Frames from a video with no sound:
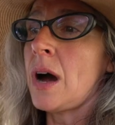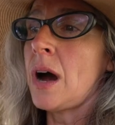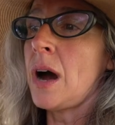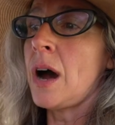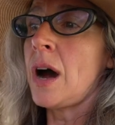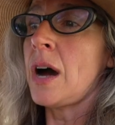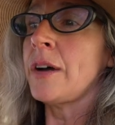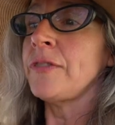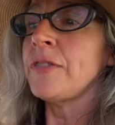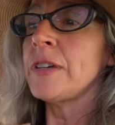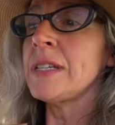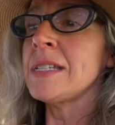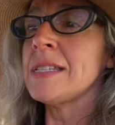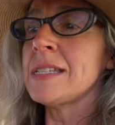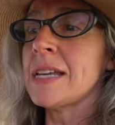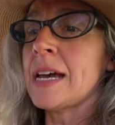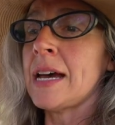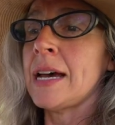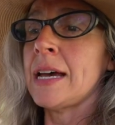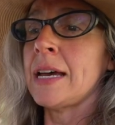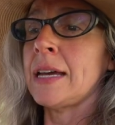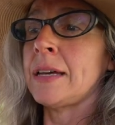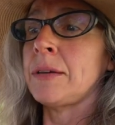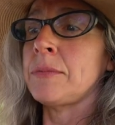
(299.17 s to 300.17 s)

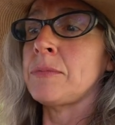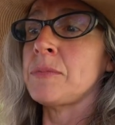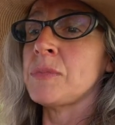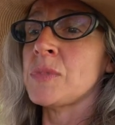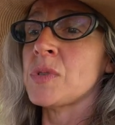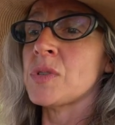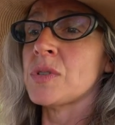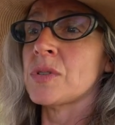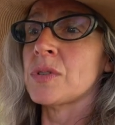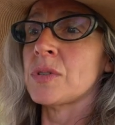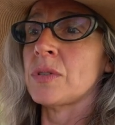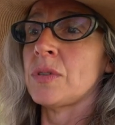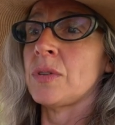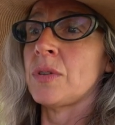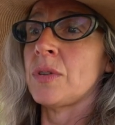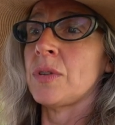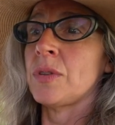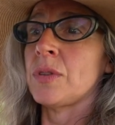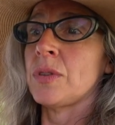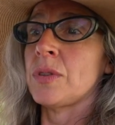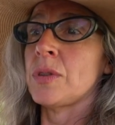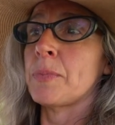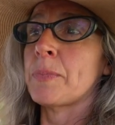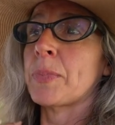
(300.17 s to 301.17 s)
oftentimes
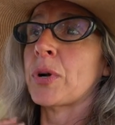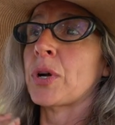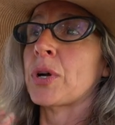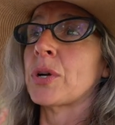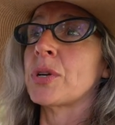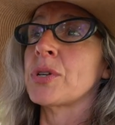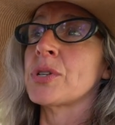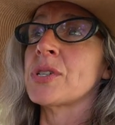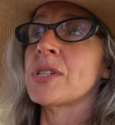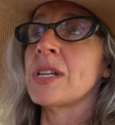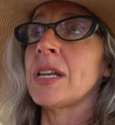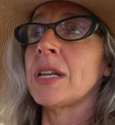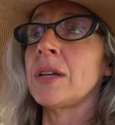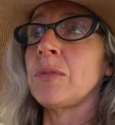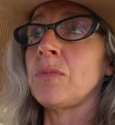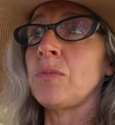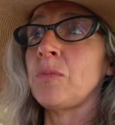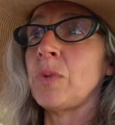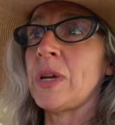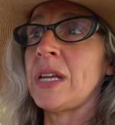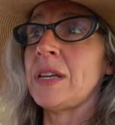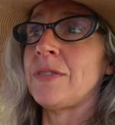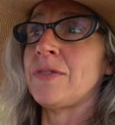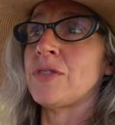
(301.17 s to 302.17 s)
the person
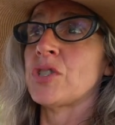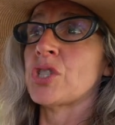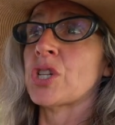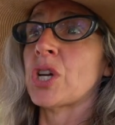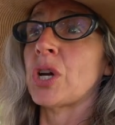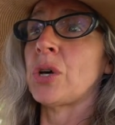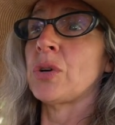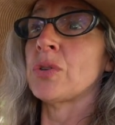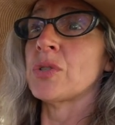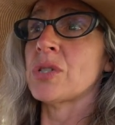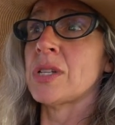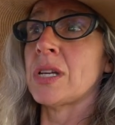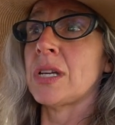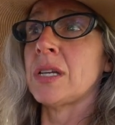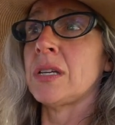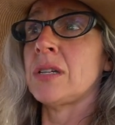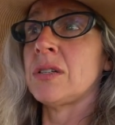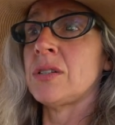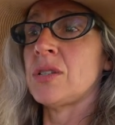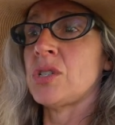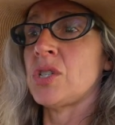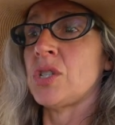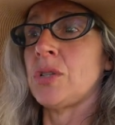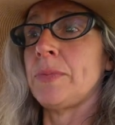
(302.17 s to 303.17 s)
we've
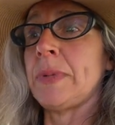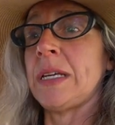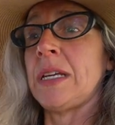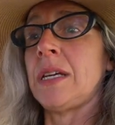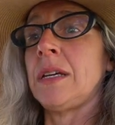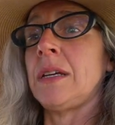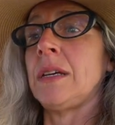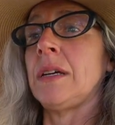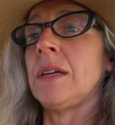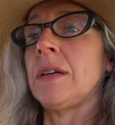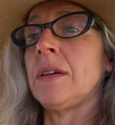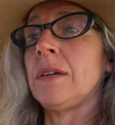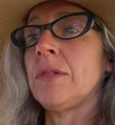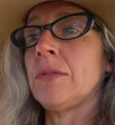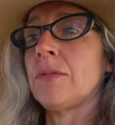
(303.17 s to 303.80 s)
chosen to be